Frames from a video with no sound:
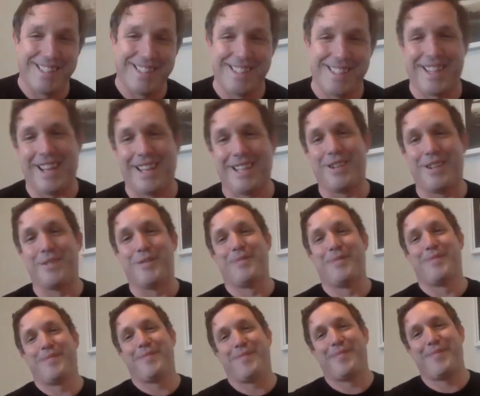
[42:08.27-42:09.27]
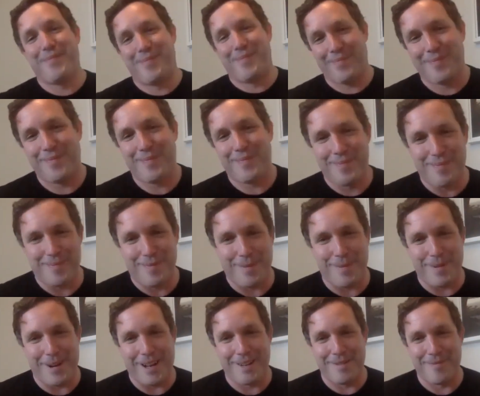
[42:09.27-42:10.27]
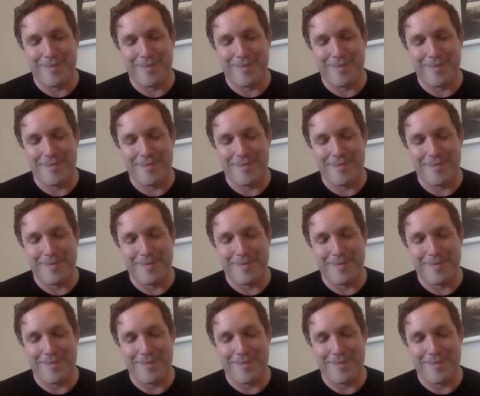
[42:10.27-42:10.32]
Thank you. Bye. Bye-bye.